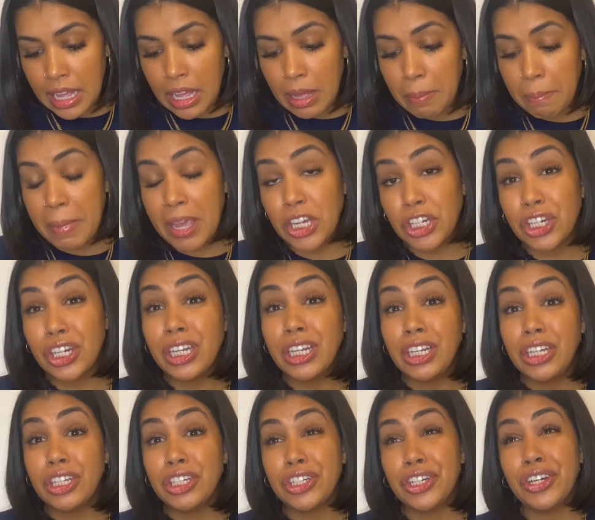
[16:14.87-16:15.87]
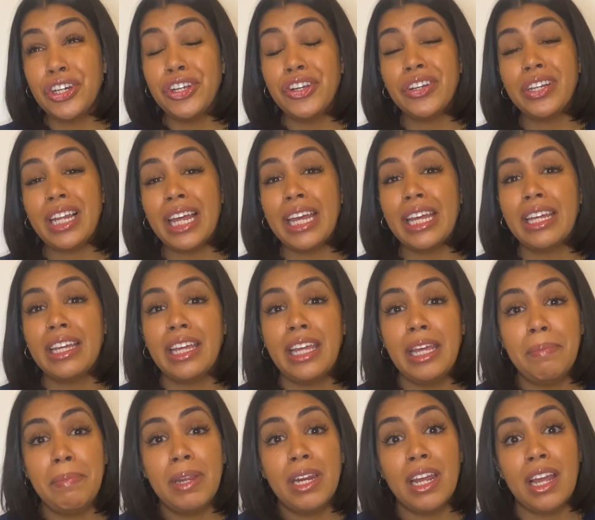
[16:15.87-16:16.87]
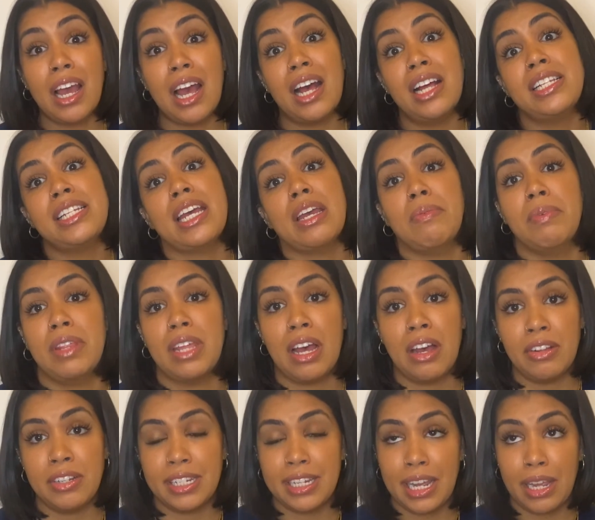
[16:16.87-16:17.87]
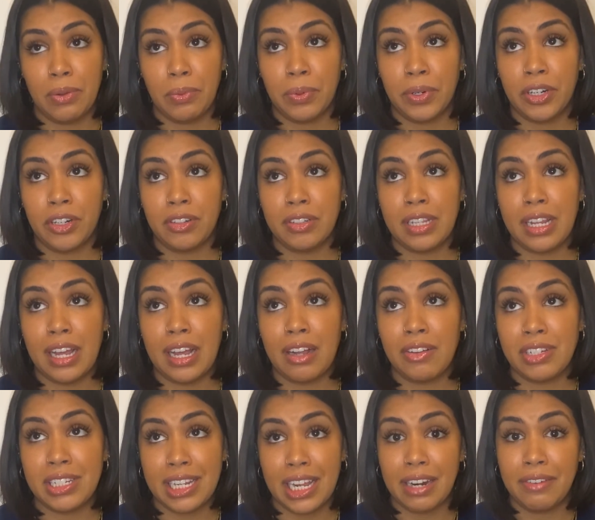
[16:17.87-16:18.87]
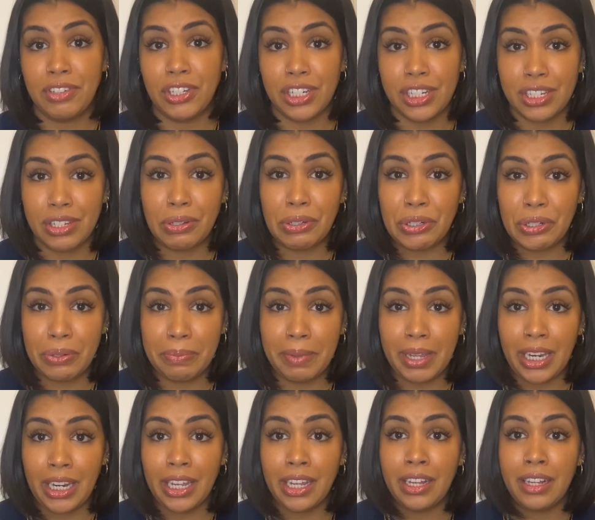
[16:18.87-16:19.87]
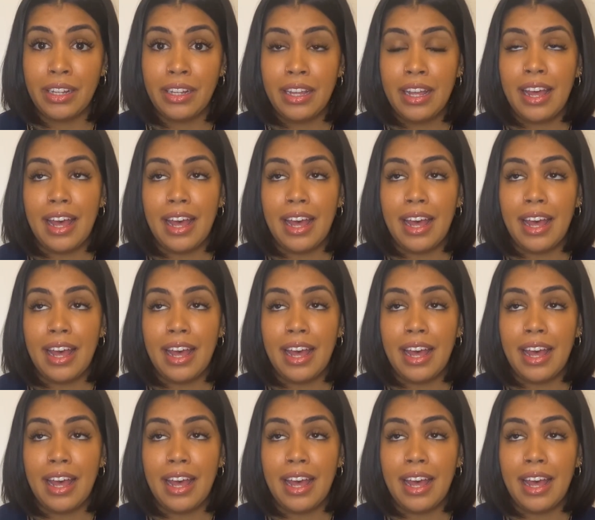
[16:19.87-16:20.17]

Making sure you're like keeping in contact with the outside world outside of just social media.